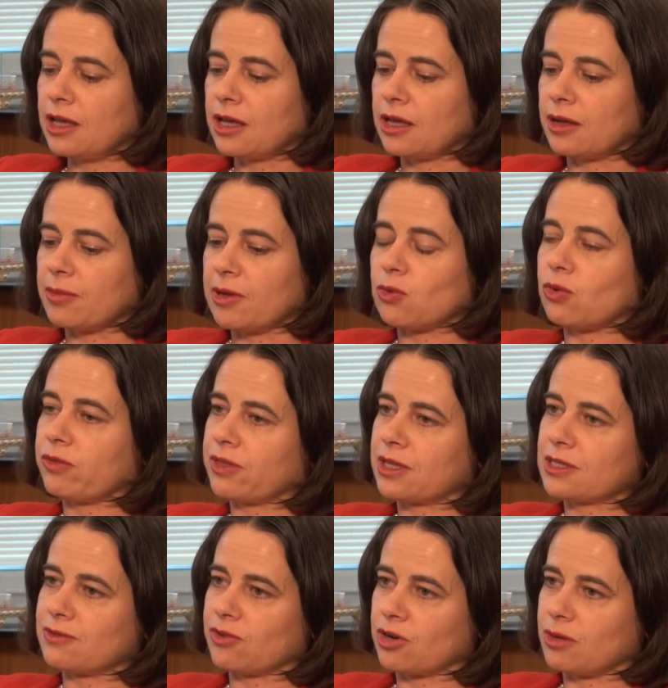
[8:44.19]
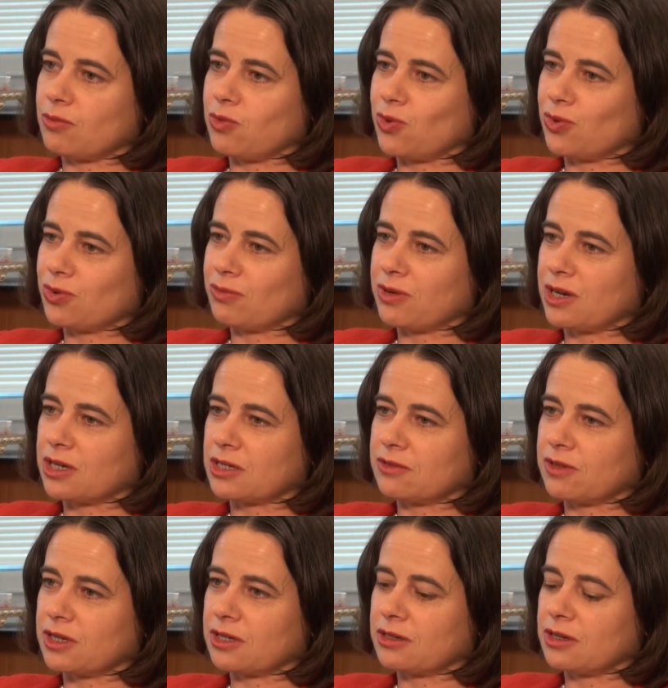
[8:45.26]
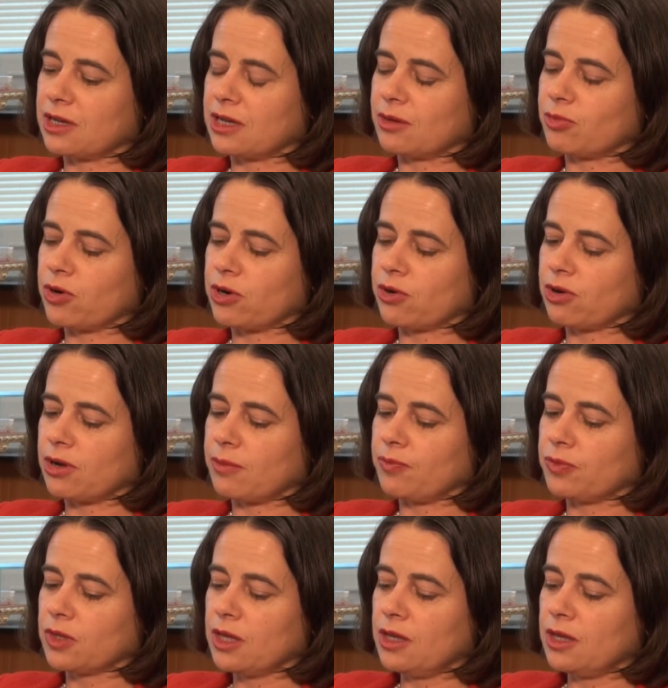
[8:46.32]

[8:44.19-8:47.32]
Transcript: And all of that's a very important part of our program.